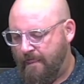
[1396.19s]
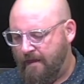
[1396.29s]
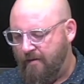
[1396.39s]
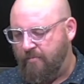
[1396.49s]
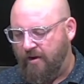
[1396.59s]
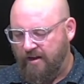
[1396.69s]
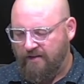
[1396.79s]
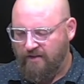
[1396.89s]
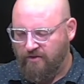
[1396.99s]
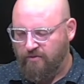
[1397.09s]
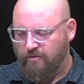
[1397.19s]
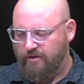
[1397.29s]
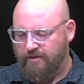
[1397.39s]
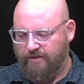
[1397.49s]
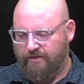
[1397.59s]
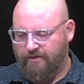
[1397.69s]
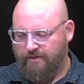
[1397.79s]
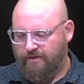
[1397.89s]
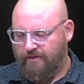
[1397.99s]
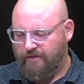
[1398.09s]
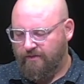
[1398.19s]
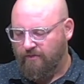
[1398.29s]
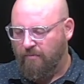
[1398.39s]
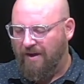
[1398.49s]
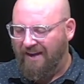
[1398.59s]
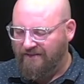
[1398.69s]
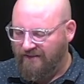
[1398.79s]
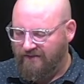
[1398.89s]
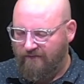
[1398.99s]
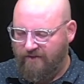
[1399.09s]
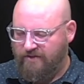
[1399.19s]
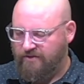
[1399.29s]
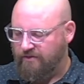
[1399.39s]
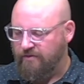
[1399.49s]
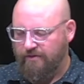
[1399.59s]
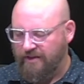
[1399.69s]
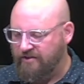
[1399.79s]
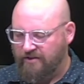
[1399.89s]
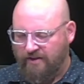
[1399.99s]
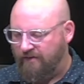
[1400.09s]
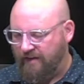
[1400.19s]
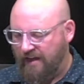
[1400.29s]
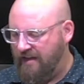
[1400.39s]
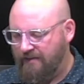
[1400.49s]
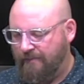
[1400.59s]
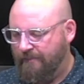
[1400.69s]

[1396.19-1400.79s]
I pray that you would remind us of this truth each and every day,